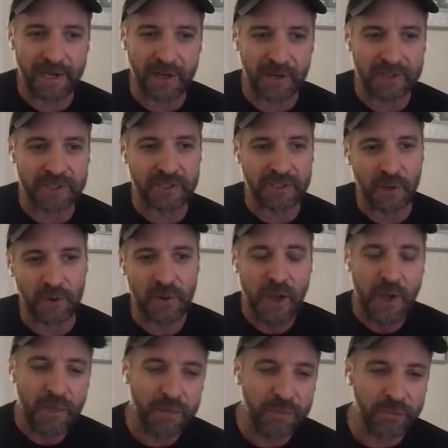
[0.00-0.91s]
and also
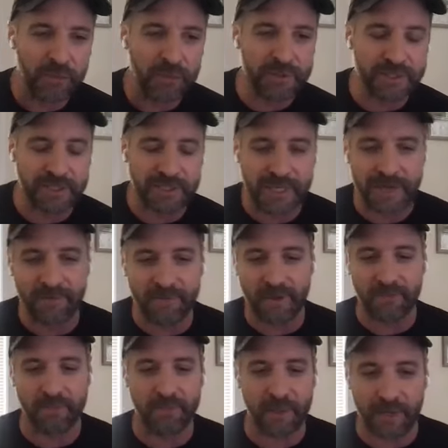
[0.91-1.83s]
through
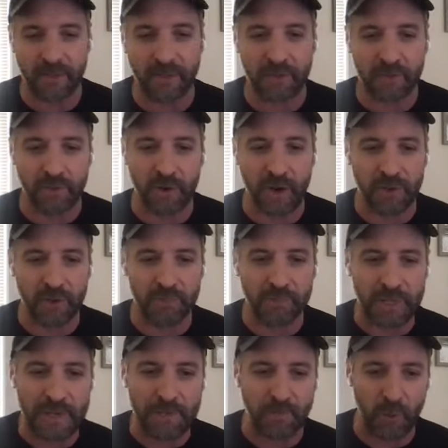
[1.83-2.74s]
Stephen, but through other
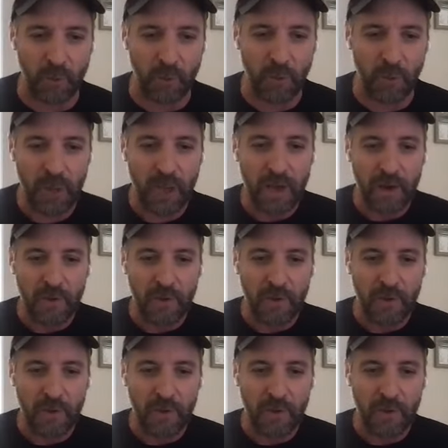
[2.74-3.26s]
people,